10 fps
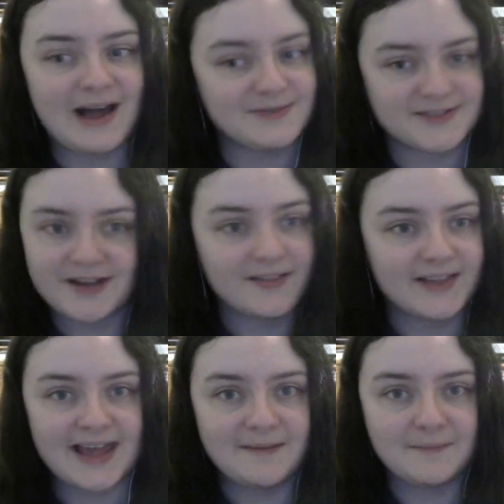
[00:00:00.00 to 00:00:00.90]
outside of the
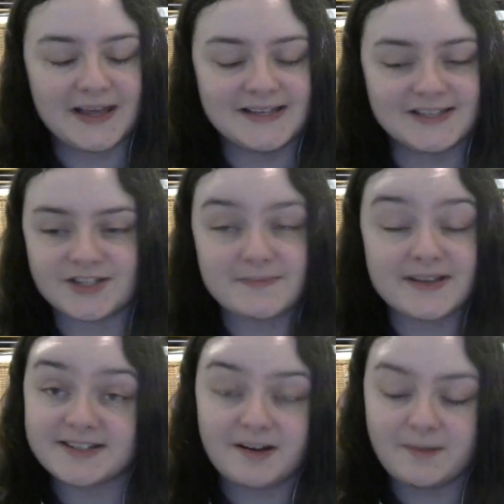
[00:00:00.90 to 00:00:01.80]
game is just
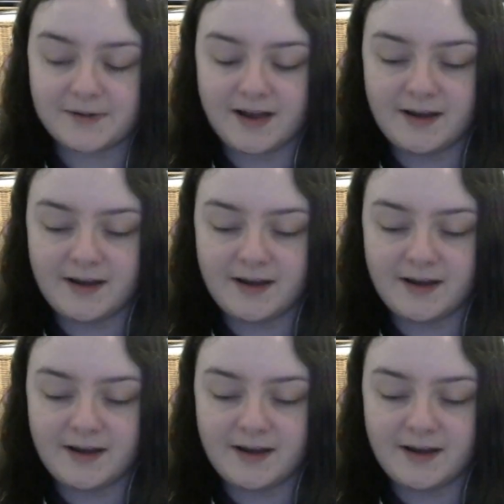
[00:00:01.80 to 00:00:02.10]
messed up.